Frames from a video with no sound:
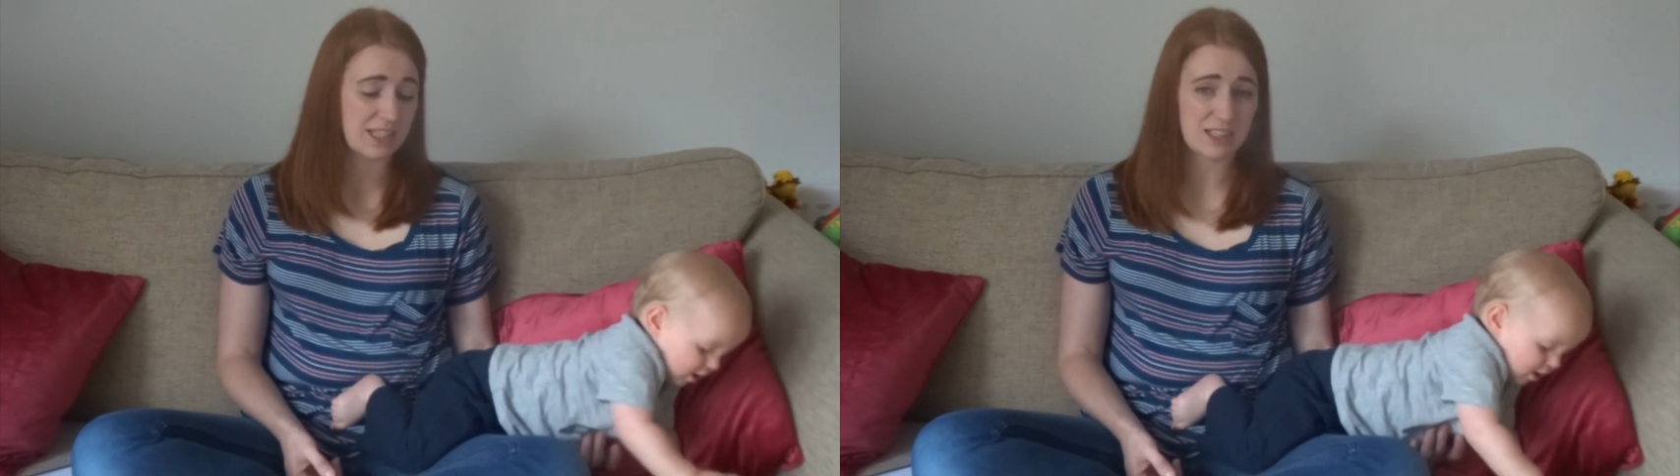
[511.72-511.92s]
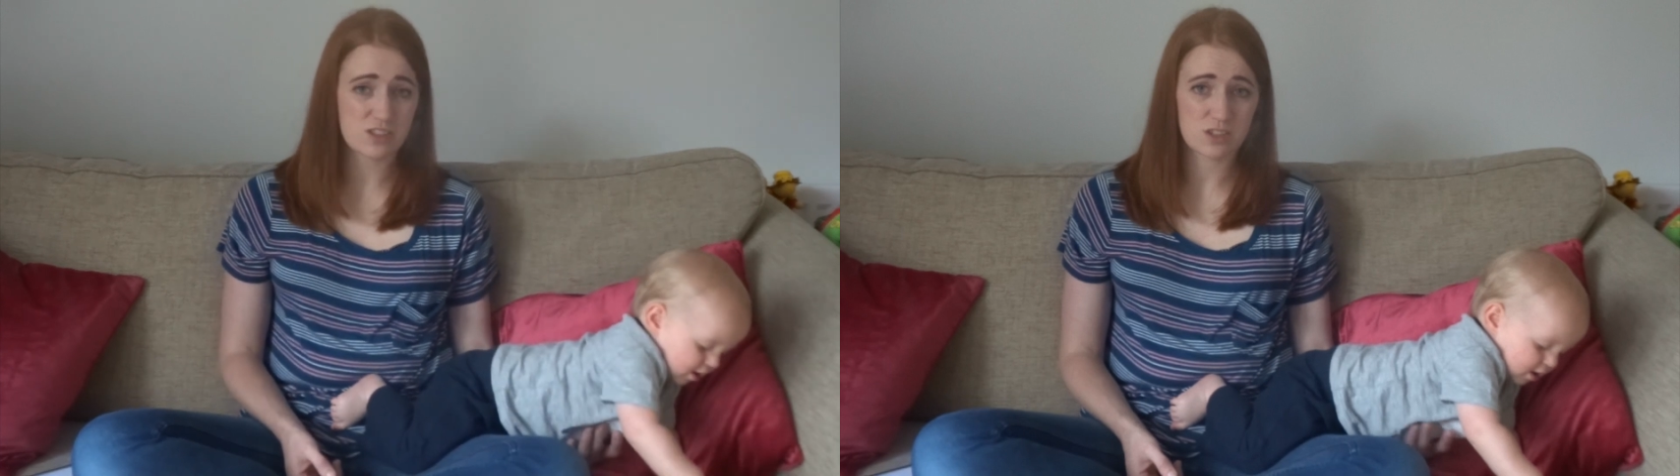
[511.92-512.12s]

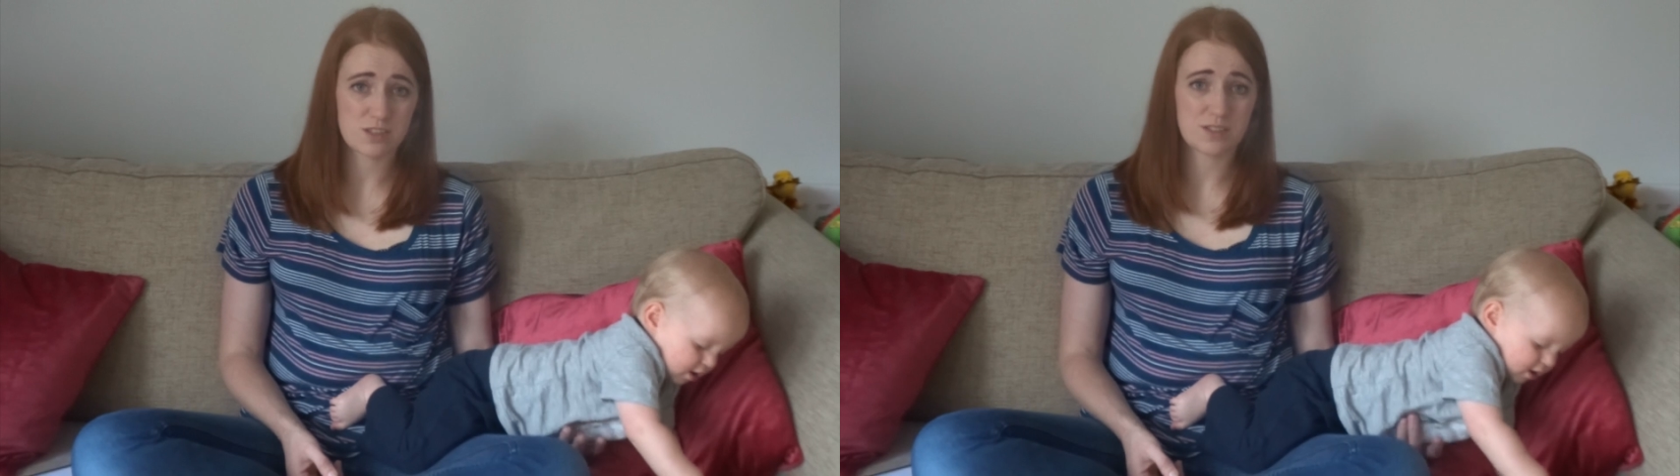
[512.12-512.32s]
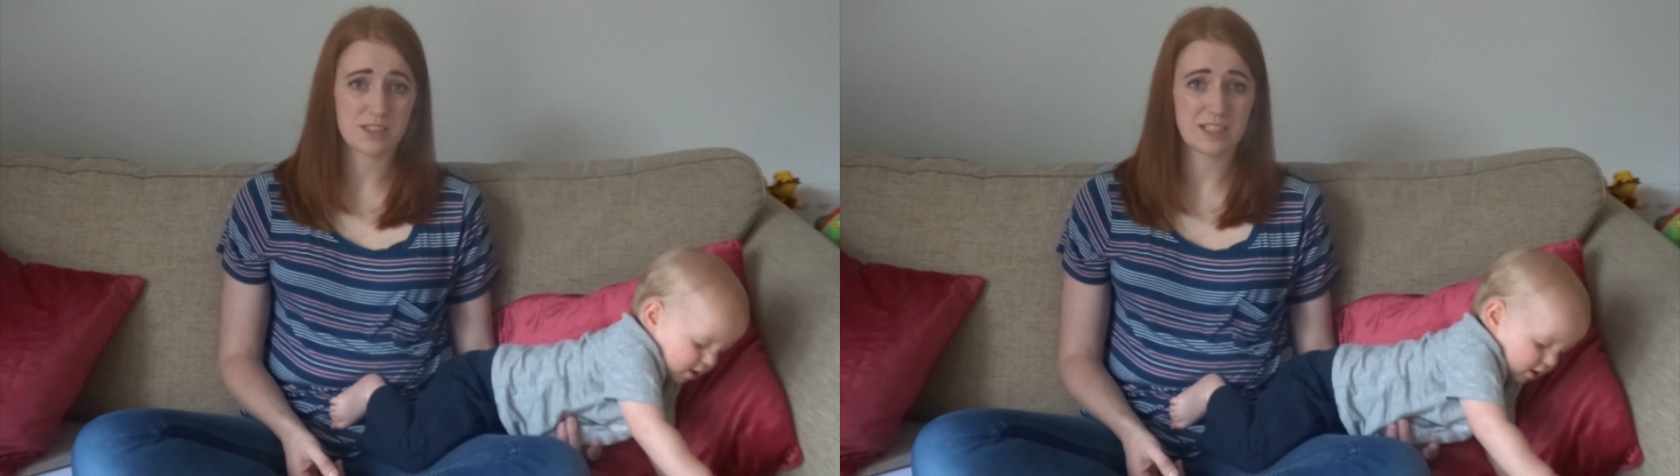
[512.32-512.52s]

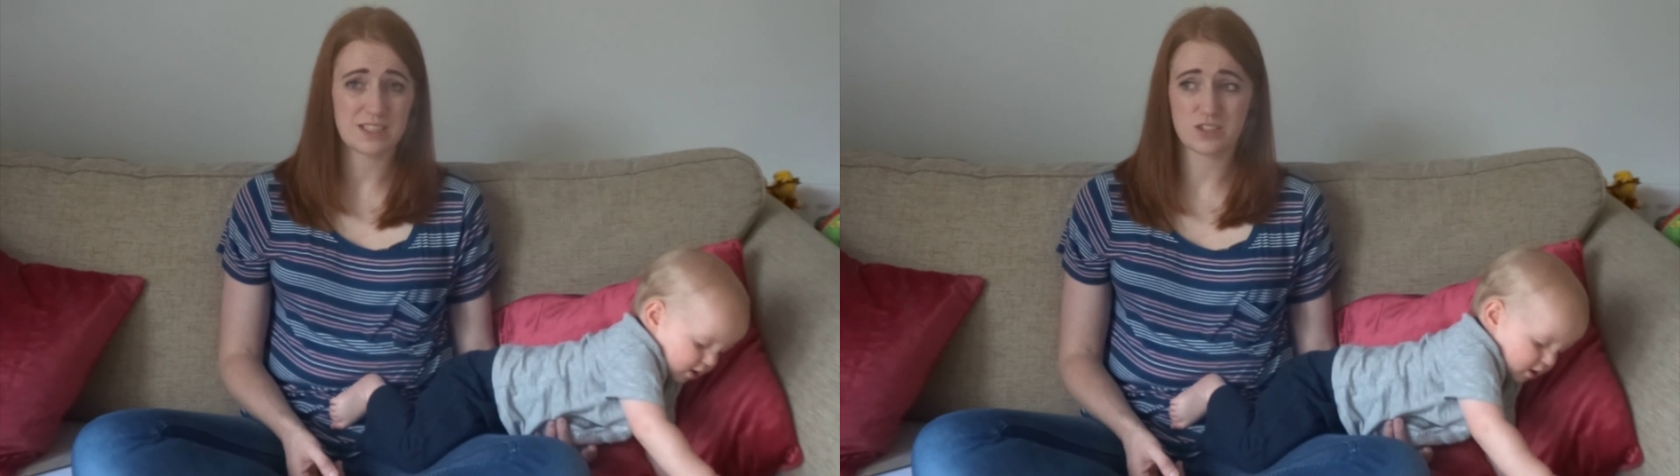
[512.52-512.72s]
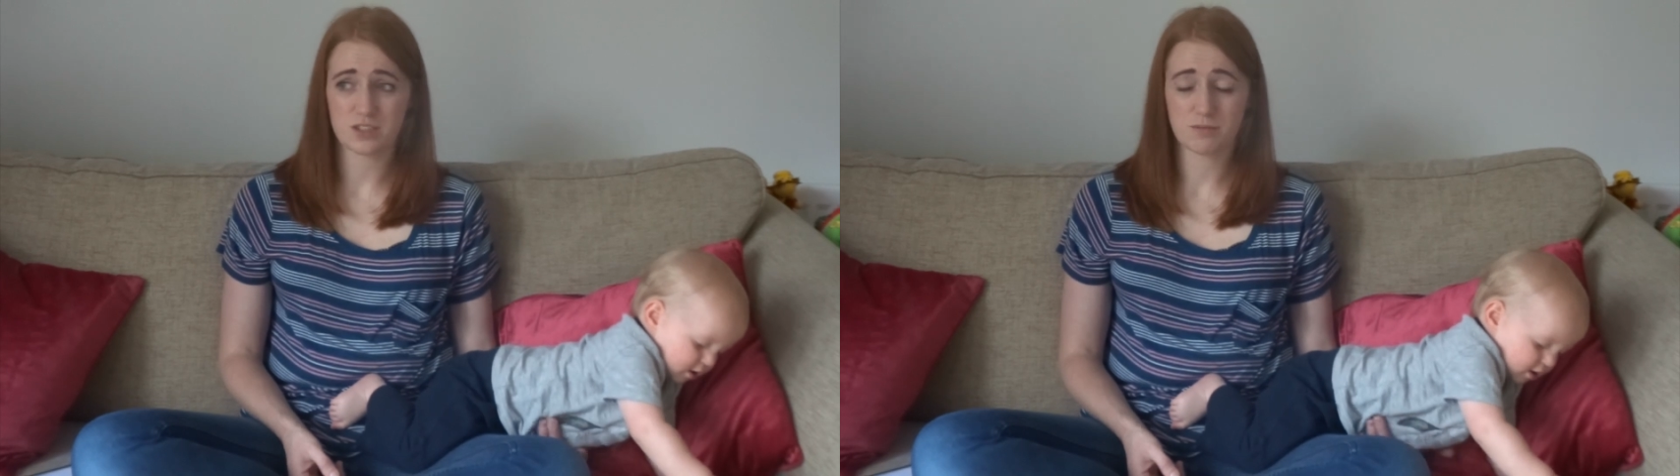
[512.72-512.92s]

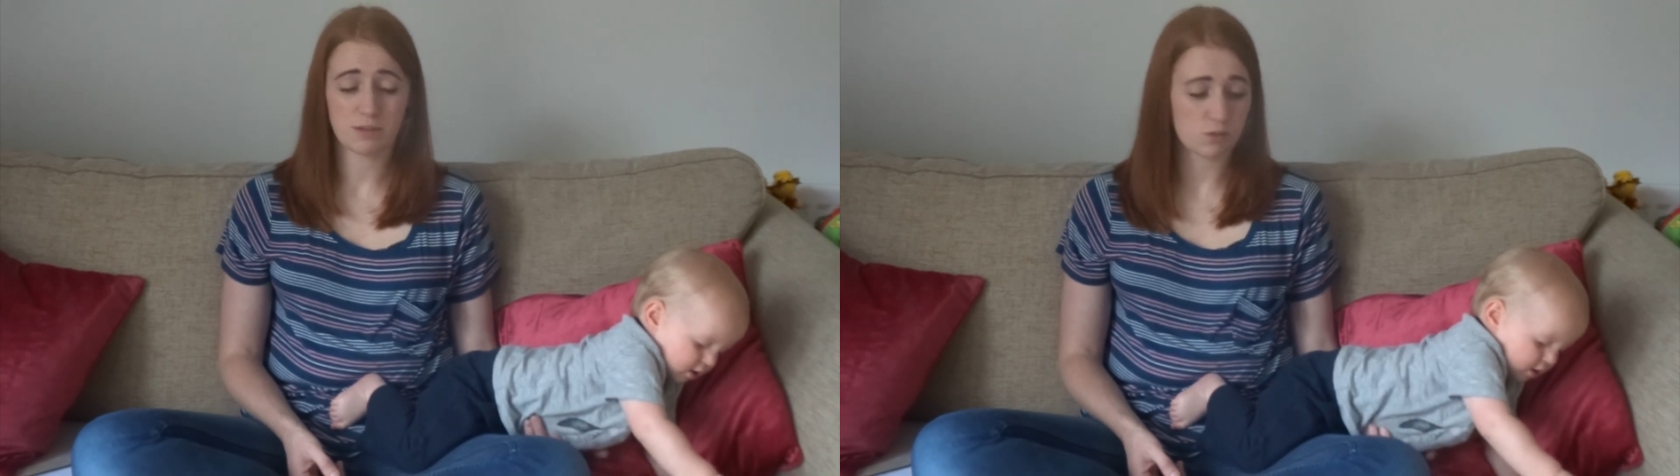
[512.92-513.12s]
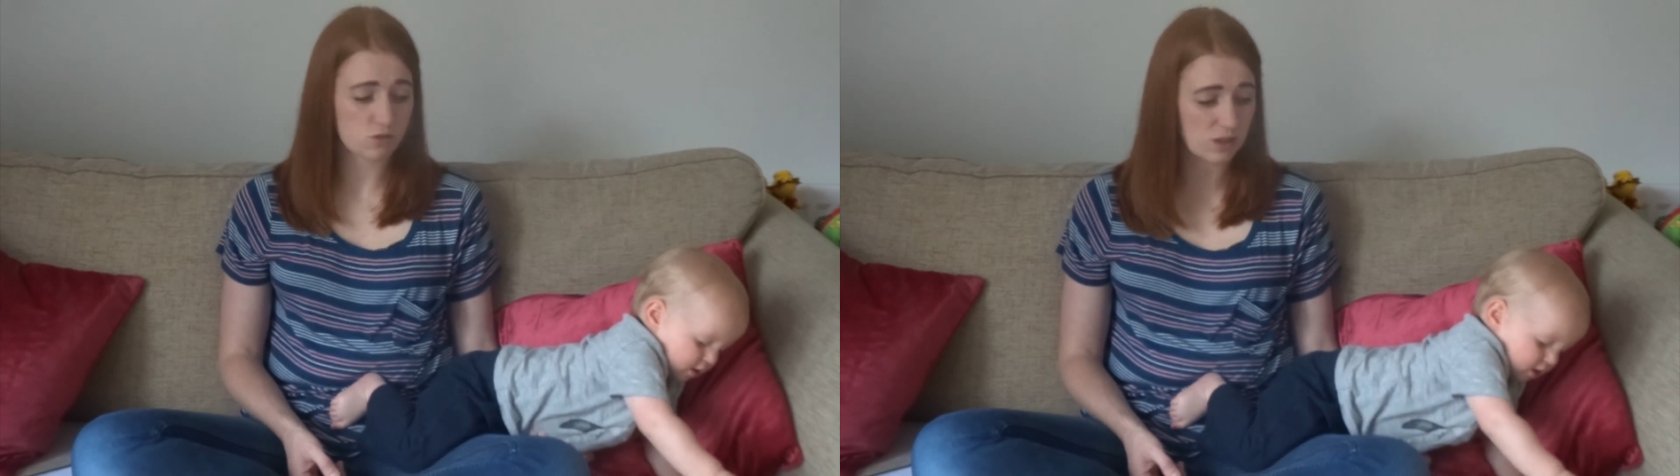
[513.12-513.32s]
it's just a
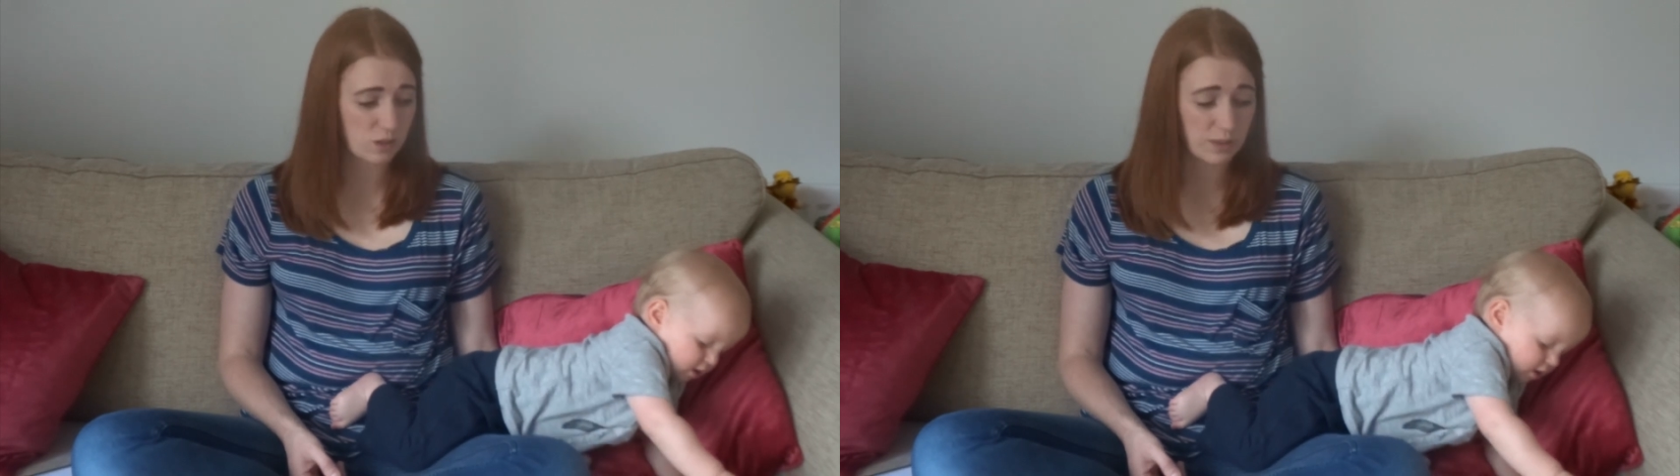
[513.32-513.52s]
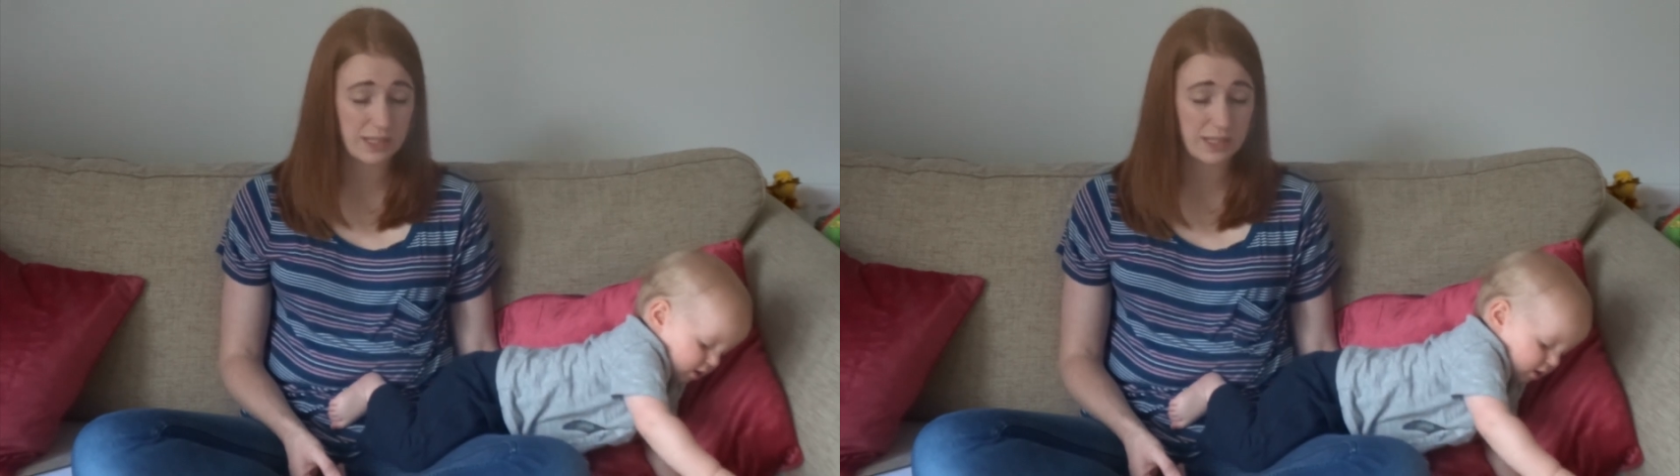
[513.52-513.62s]
real struggle,